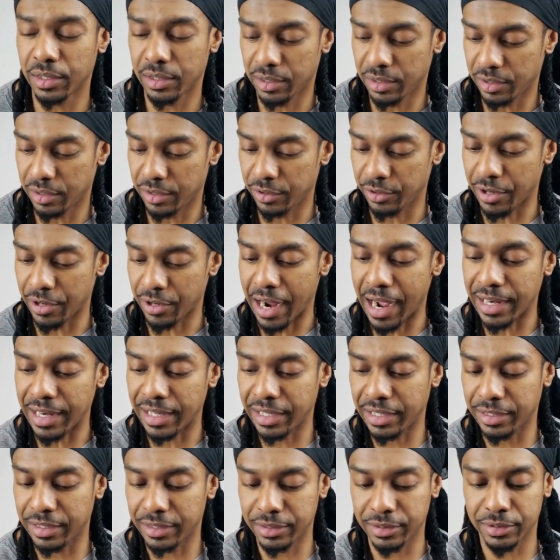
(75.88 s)
your
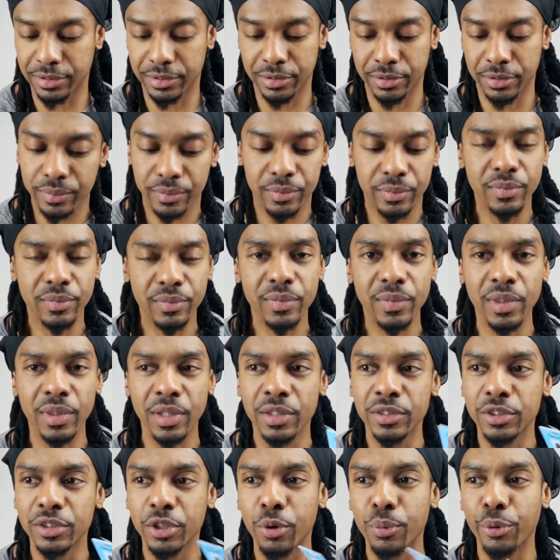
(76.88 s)
IDs.
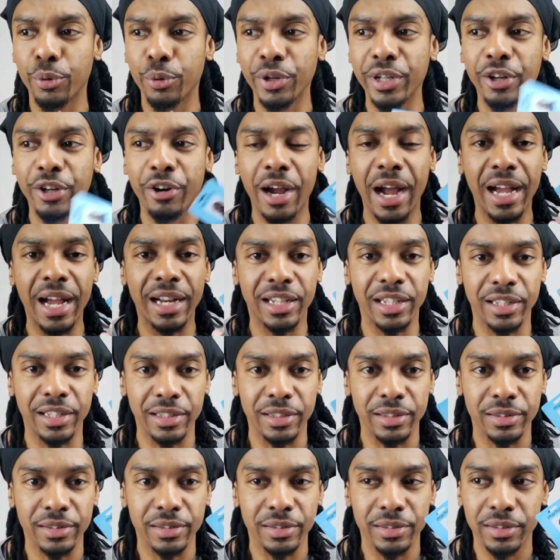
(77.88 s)
So bring your ID.
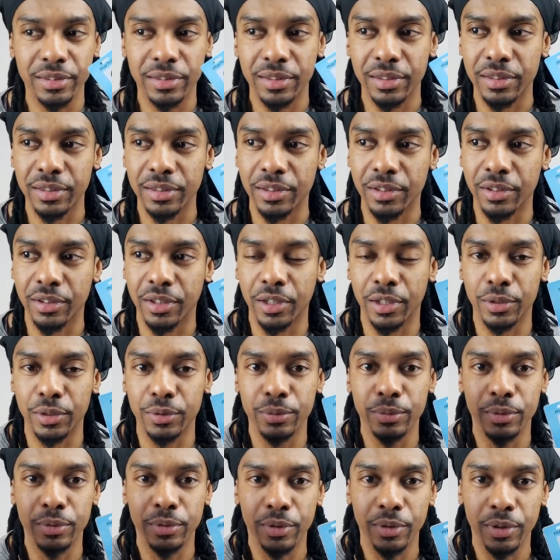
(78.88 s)
You know,
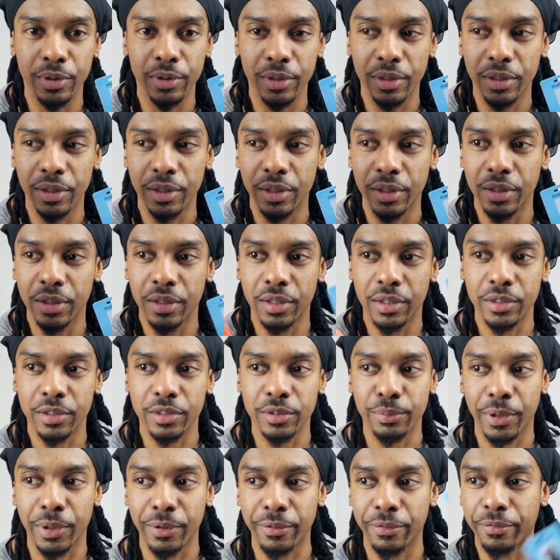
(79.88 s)

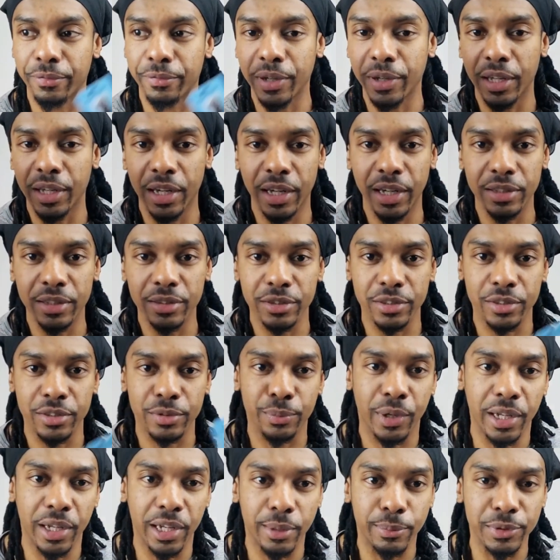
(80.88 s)
it's my FedEx, it's
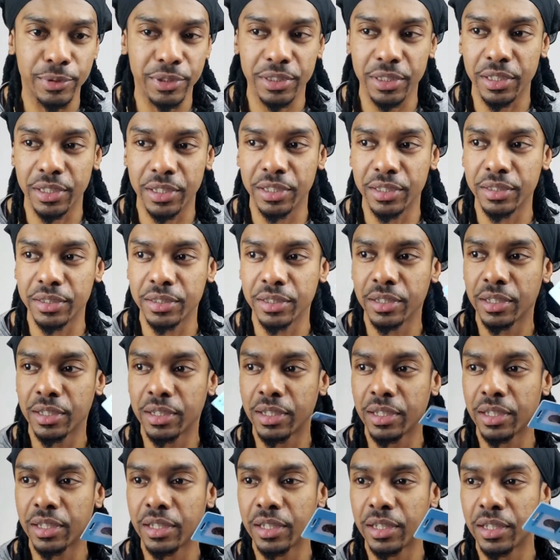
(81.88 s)
my Amazon.
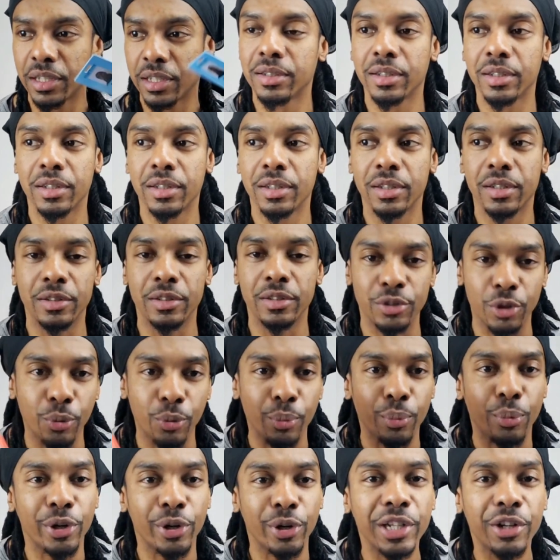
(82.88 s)
So
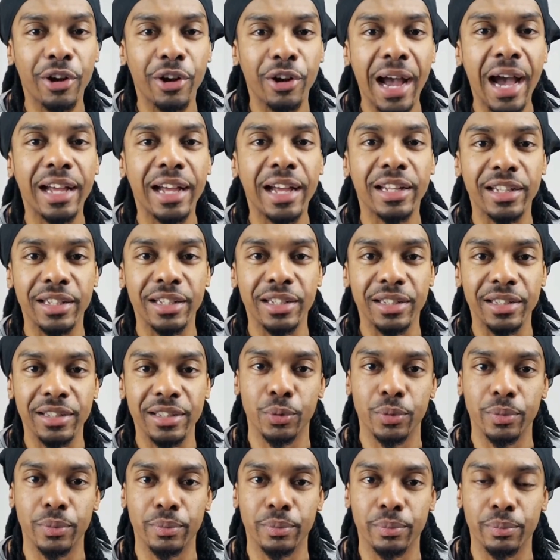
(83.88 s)
bring your ID.
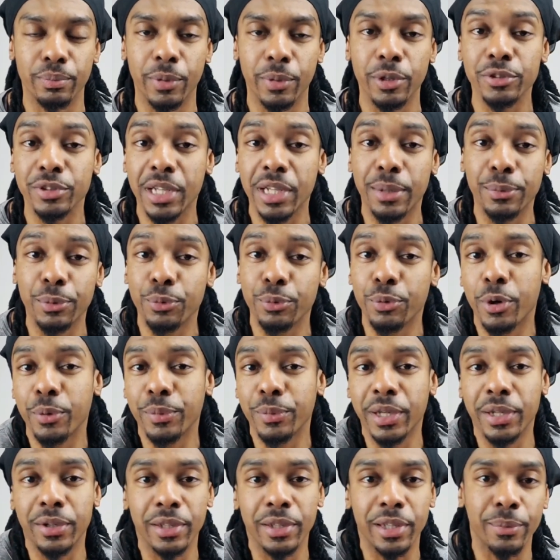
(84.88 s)
Most times you won't
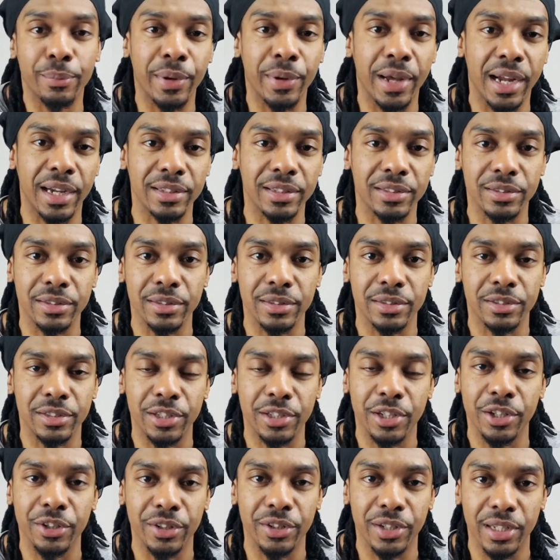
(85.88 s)
be able to get past the
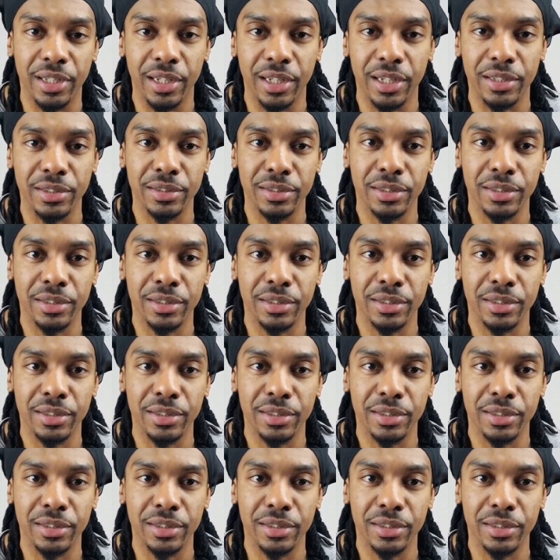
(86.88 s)
security desk